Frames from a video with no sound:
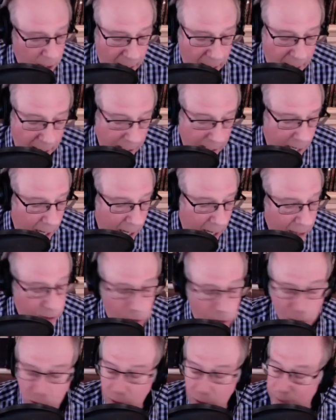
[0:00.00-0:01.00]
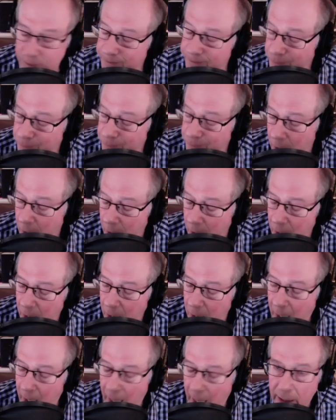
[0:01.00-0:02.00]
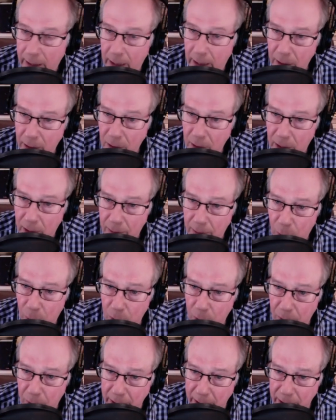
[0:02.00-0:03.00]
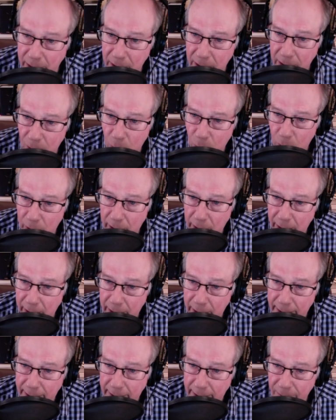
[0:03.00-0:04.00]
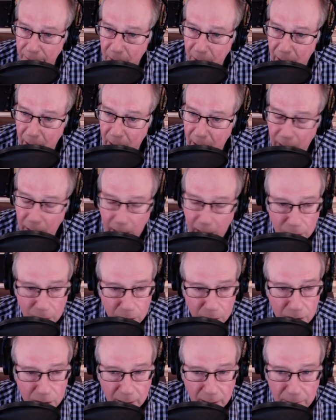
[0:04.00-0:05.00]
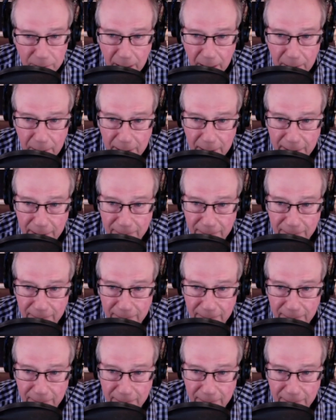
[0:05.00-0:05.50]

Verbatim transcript: And I just, I cuddled up with my dear one Annie and I just said, baby,